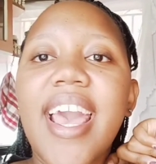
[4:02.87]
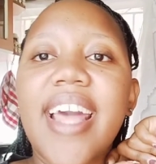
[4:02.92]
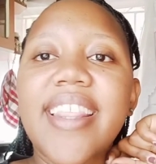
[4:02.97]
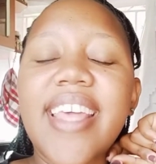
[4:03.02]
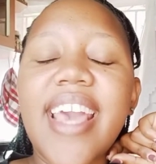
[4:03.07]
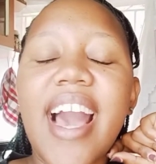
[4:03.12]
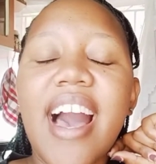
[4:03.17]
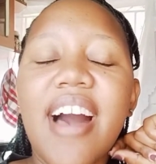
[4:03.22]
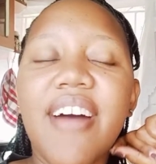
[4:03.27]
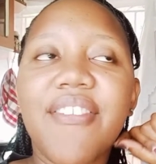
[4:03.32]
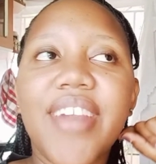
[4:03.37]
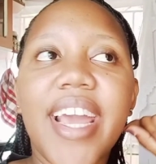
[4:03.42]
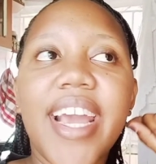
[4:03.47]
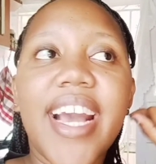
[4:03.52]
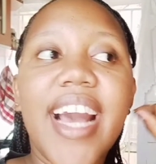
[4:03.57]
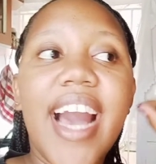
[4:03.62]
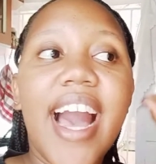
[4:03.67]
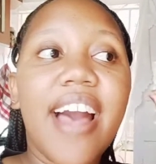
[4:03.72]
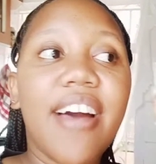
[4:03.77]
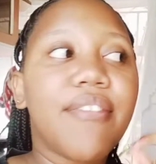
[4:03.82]
They have
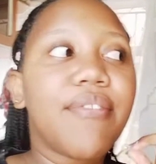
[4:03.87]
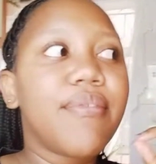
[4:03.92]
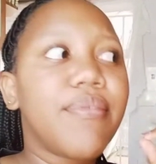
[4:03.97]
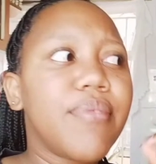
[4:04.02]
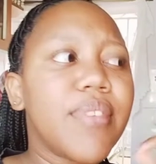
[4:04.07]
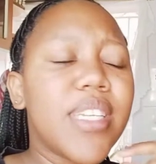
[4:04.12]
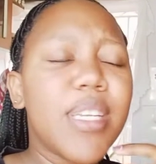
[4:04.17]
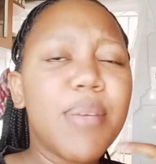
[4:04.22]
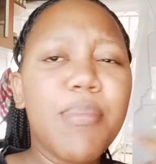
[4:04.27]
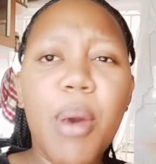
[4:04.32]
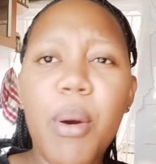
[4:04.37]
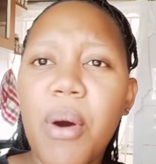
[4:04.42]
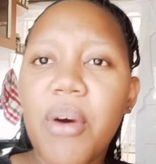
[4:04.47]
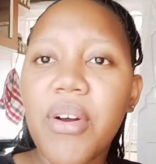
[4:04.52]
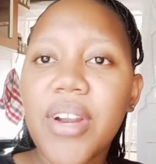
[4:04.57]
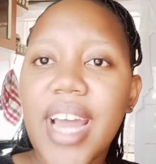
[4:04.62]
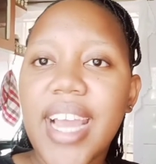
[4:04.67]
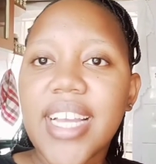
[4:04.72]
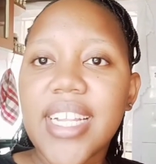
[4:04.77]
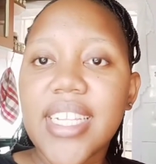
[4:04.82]

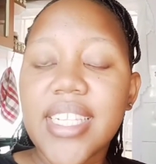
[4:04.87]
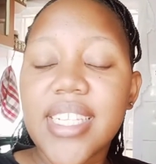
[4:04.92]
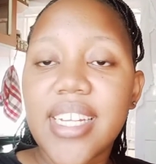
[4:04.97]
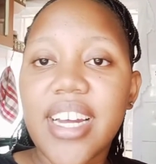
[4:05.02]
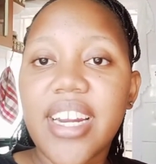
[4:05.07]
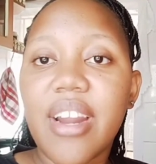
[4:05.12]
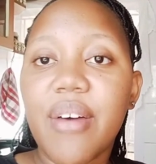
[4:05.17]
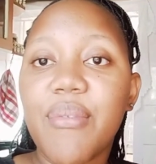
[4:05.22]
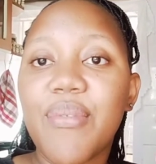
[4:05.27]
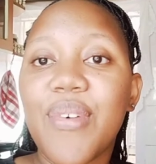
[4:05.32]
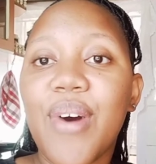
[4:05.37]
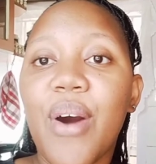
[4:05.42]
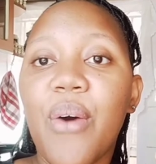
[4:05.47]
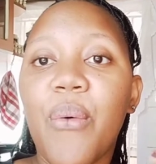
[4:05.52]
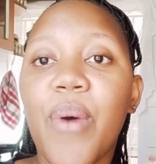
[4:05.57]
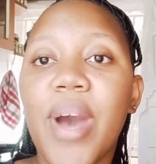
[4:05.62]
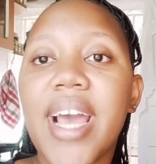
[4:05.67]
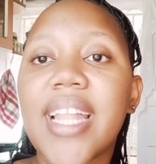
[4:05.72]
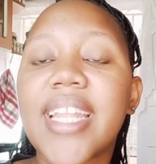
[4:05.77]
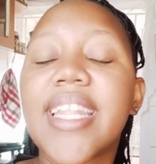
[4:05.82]
nimewaona Instagram for a
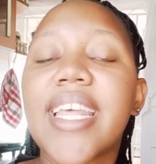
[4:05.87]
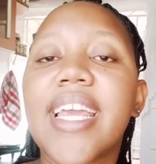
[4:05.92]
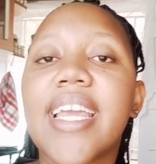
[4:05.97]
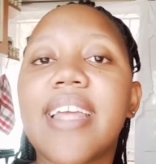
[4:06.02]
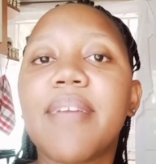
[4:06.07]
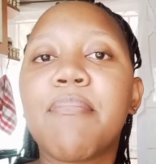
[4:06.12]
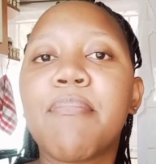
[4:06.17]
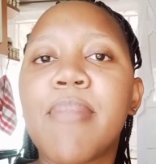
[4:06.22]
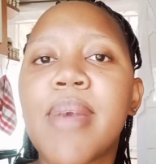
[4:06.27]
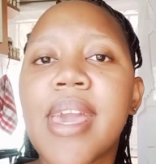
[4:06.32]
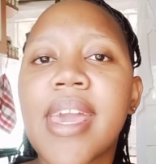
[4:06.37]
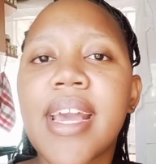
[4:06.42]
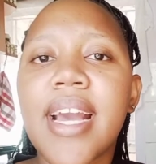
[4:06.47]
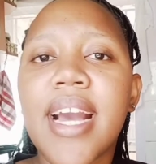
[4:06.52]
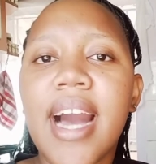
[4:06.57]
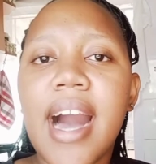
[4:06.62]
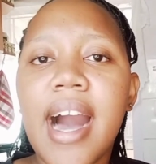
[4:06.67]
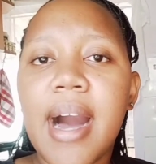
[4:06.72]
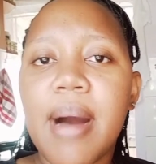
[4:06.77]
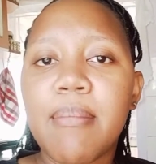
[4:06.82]
while. They
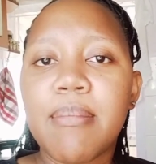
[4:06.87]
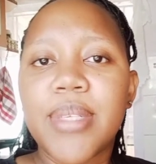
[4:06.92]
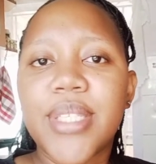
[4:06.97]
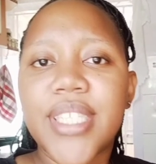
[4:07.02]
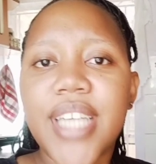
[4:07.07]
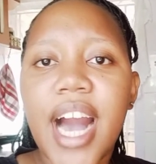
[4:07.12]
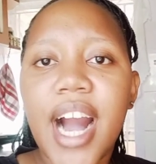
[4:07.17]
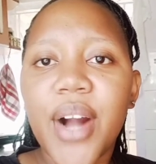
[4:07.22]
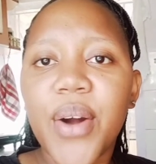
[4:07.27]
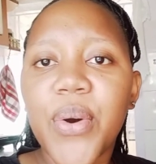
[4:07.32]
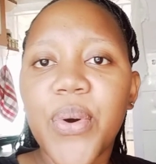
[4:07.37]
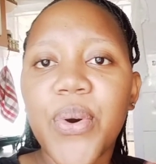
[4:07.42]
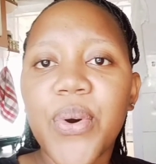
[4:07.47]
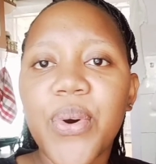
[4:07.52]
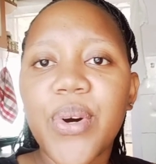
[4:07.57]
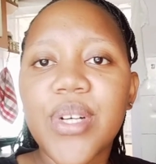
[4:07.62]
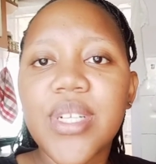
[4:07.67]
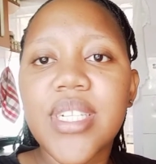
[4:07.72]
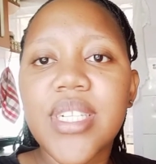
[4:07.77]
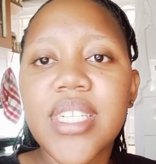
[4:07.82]
make
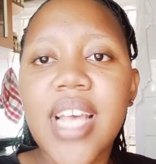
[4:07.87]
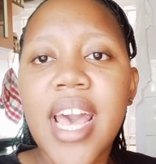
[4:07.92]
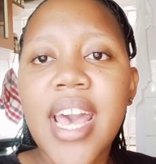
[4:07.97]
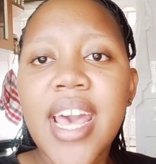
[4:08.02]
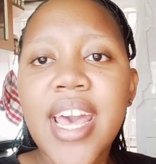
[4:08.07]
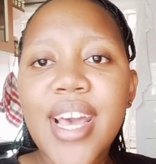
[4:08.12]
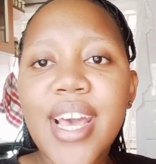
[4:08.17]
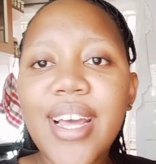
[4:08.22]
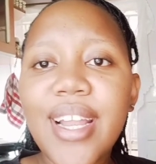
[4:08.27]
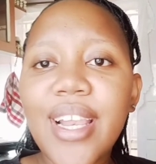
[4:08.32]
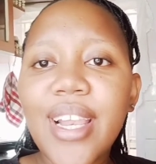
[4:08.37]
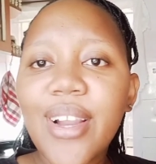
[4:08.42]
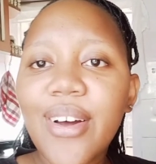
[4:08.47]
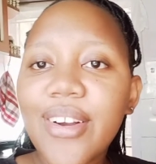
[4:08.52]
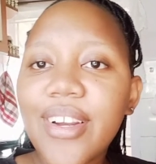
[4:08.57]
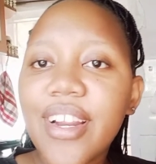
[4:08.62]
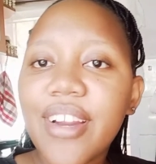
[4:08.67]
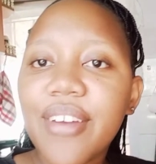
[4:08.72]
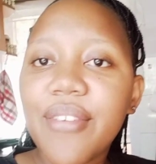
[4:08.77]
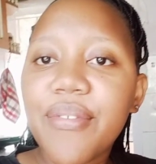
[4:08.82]
tacos,
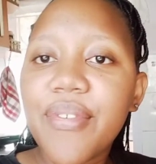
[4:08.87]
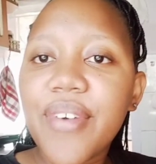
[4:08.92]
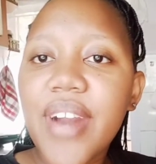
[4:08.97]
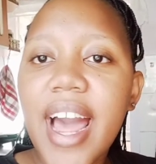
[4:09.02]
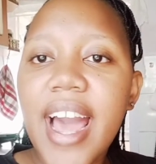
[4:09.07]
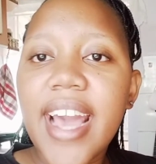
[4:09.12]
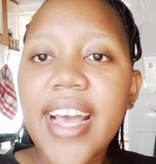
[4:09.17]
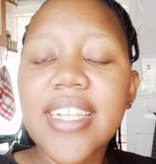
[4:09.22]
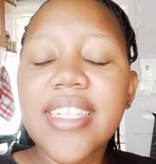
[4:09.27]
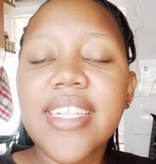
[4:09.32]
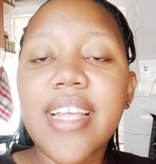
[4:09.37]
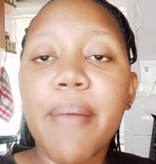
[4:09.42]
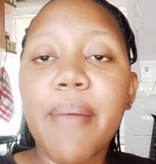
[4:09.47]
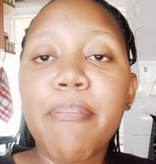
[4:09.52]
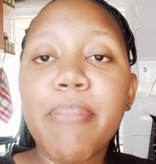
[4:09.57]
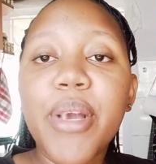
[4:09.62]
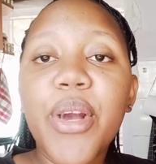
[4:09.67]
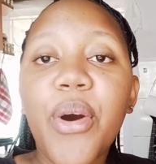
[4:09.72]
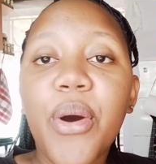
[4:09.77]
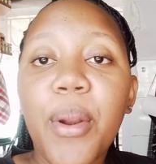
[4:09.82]
loaded fries. They're
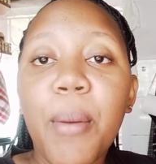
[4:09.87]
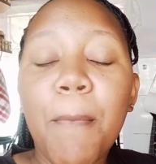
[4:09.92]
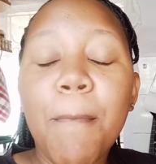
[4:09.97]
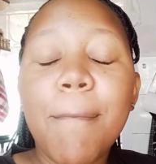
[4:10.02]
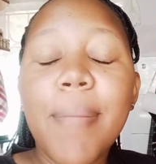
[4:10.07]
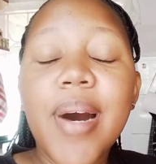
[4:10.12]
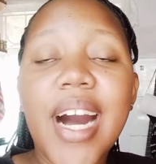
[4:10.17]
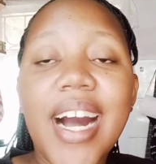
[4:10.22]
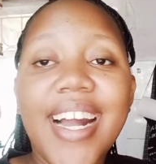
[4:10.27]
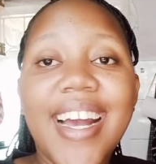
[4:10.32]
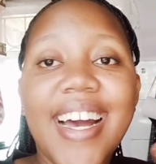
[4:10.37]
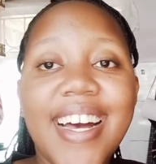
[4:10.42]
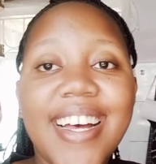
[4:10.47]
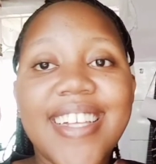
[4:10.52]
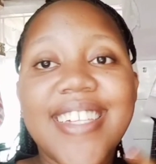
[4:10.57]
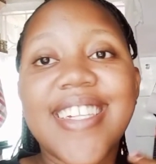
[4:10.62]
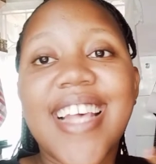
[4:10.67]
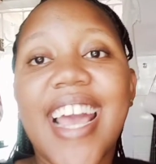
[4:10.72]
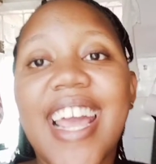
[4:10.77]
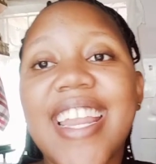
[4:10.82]
big on
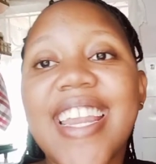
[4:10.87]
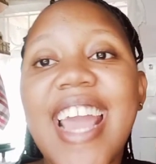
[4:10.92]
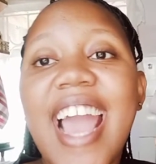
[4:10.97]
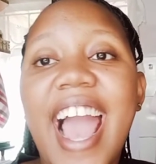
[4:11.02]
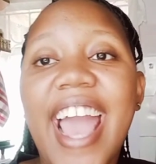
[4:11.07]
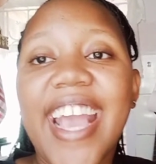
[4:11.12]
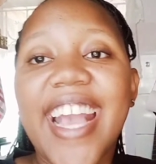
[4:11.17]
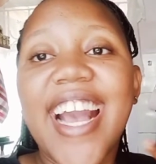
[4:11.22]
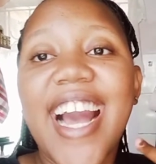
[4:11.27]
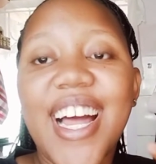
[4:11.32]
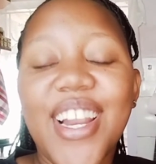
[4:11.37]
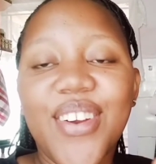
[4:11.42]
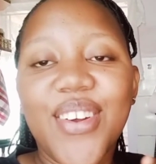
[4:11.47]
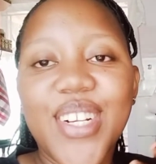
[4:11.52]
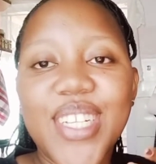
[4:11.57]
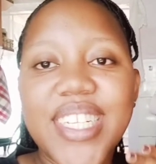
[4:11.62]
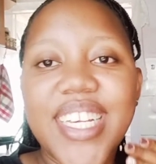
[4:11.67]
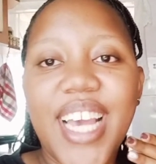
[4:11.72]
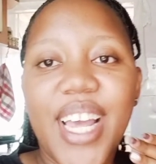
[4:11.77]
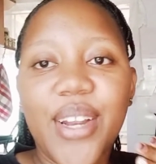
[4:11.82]
burgers. I
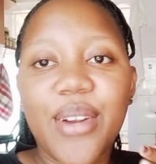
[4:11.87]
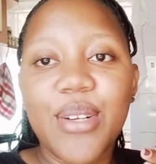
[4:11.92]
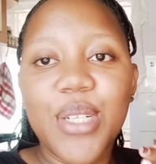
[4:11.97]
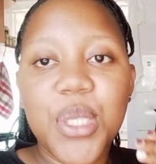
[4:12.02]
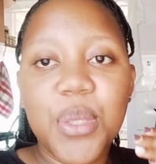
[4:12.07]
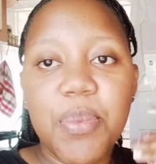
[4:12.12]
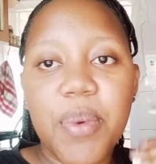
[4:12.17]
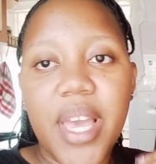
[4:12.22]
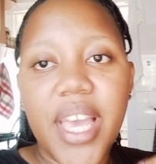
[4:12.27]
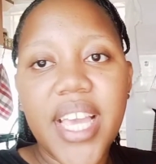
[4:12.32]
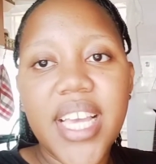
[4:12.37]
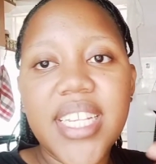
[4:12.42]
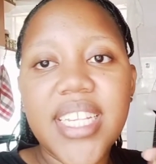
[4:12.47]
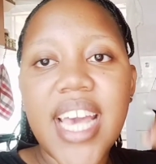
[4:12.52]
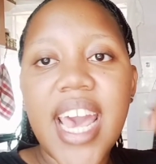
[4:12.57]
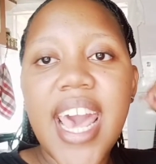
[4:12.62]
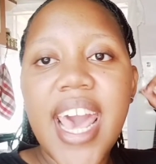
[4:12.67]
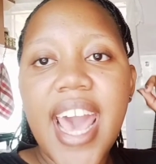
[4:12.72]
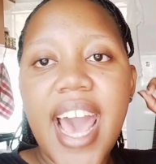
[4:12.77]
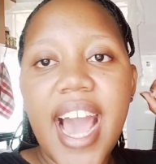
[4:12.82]
cannot wait.
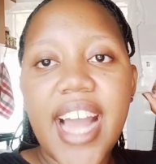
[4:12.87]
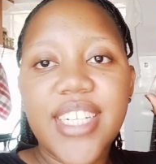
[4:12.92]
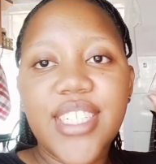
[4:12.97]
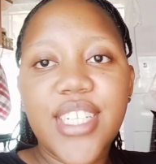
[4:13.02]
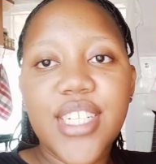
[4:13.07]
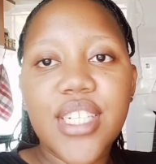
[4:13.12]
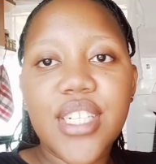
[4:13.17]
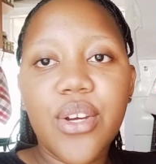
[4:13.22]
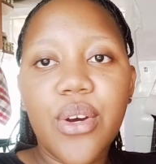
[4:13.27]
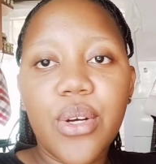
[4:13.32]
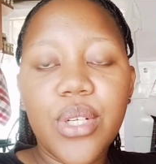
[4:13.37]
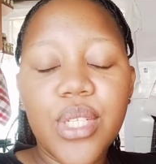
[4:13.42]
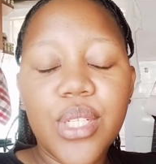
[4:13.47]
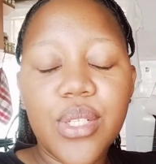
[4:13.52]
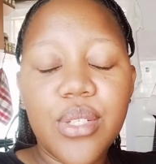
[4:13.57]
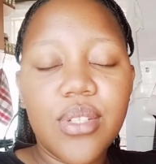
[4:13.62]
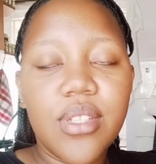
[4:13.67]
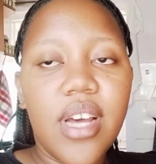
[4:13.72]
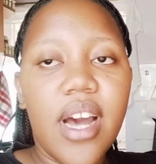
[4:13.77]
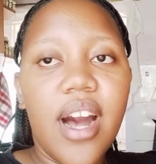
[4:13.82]
I just got
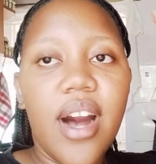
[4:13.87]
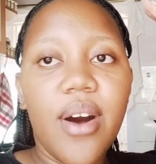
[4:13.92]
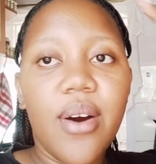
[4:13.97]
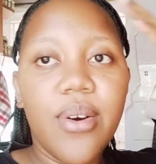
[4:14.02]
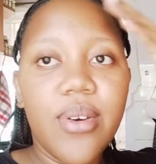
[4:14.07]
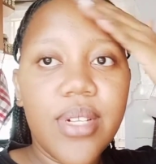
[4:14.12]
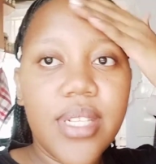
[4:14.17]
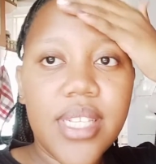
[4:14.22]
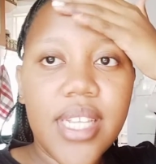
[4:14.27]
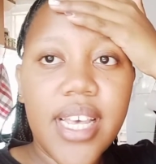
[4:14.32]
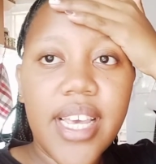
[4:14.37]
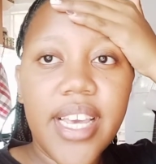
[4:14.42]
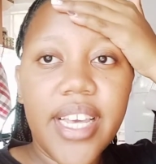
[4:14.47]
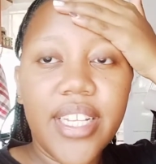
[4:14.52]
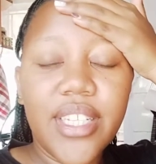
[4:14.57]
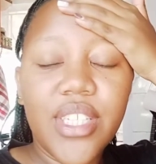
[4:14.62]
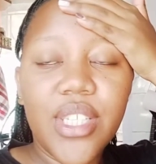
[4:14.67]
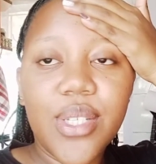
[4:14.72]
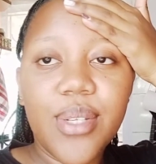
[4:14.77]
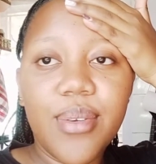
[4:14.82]
to the house.
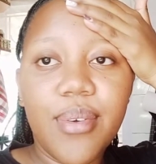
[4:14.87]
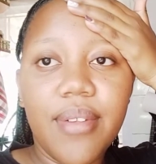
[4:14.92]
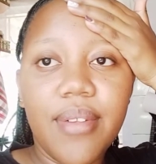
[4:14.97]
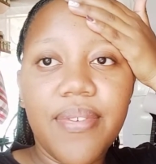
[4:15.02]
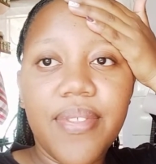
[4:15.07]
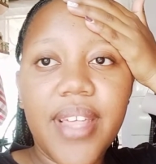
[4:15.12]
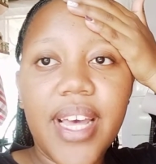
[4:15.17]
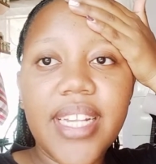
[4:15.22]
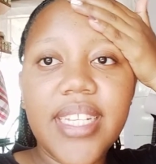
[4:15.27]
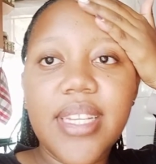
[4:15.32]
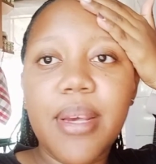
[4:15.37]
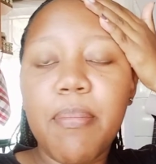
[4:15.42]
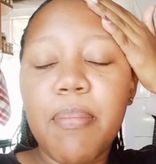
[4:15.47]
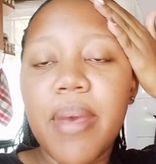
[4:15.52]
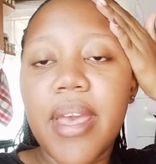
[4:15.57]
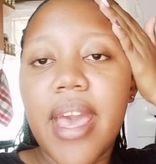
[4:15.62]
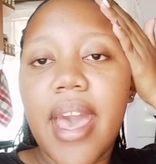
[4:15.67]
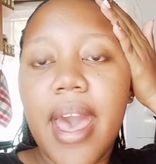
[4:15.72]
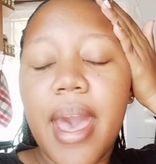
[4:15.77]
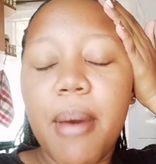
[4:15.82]
It's 12:30
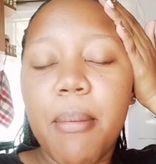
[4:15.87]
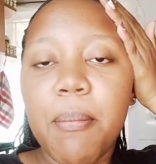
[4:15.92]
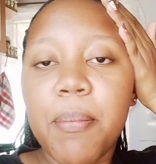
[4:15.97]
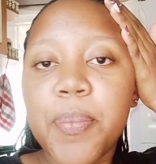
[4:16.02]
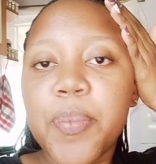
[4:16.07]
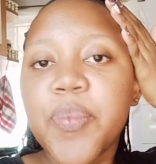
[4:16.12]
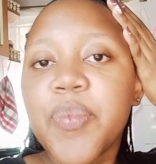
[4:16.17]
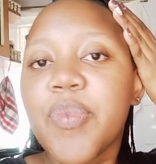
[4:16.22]
p.m.